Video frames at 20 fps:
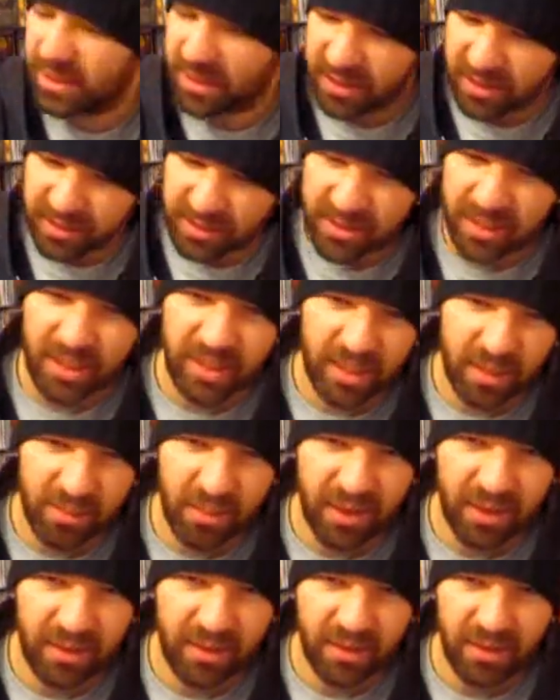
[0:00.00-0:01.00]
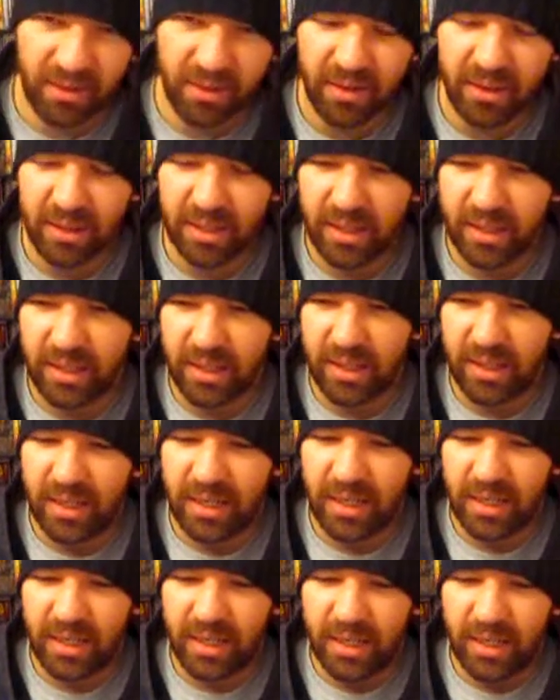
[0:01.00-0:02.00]
a little slightly better
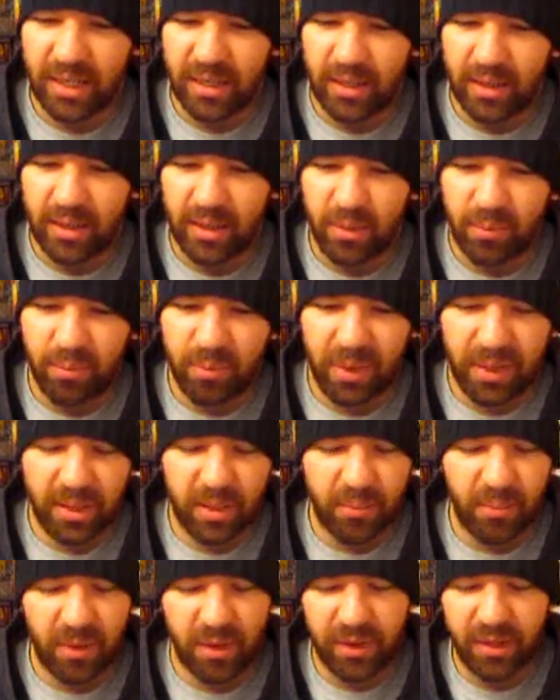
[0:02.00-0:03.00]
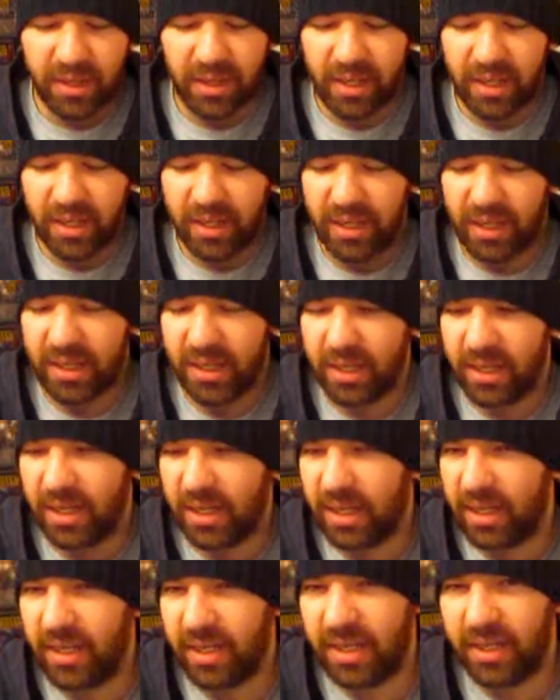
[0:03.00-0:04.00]
but the marketing
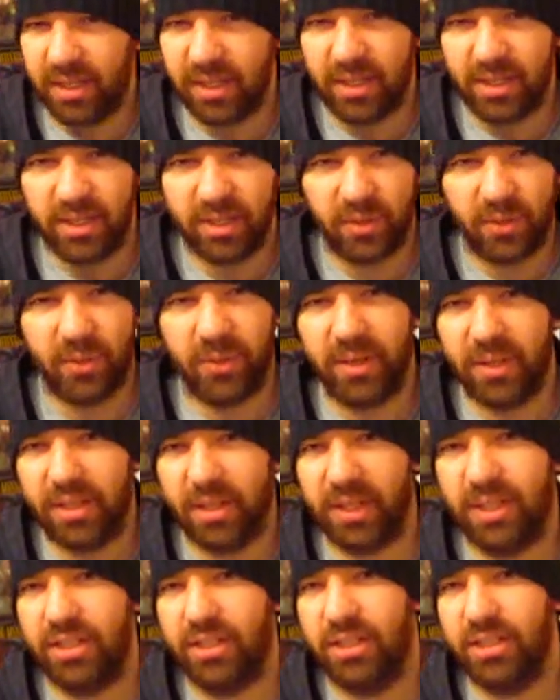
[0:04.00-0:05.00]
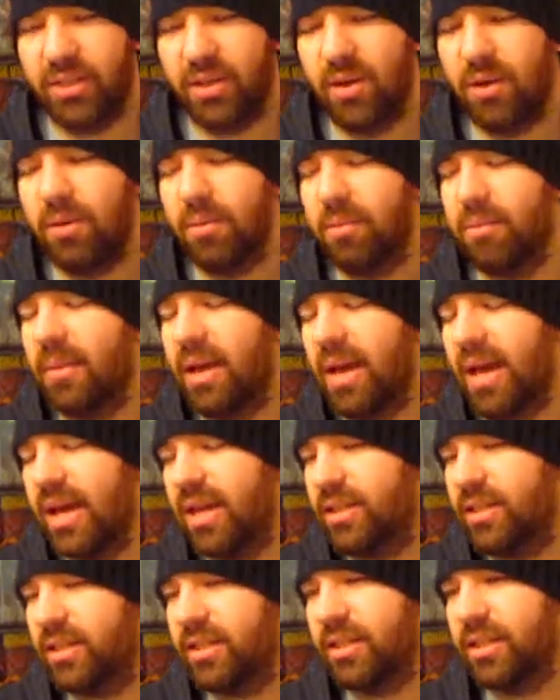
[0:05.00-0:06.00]
and the story they just don't
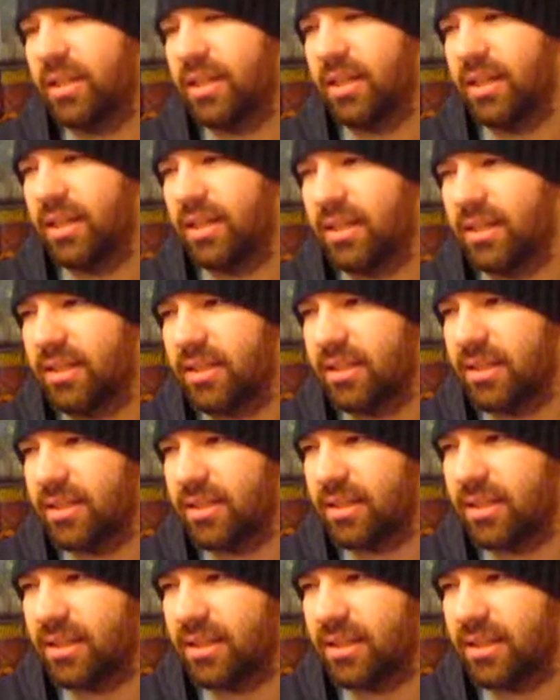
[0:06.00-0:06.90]
match. It's